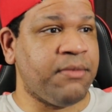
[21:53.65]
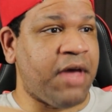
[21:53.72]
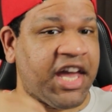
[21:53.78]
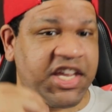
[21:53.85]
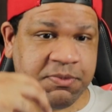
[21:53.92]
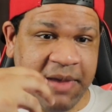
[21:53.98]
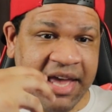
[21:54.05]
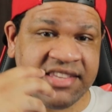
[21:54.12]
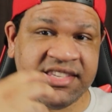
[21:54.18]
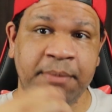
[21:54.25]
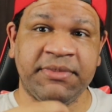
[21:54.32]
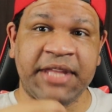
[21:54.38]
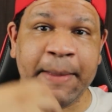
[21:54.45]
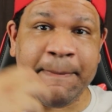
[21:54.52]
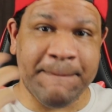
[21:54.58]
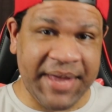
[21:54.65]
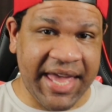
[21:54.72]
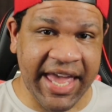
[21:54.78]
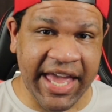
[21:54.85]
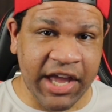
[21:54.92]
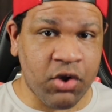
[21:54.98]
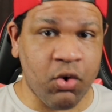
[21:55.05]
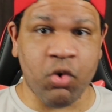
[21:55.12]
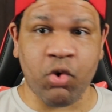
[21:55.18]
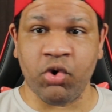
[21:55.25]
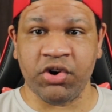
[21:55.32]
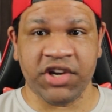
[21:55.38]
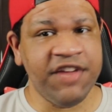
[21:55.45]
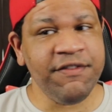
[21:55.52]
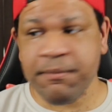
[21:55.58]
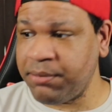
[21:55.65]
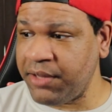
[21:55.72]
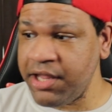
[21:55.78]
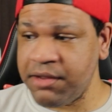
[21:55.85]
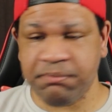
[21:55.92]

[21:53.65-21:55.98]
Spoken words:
expect something big, or even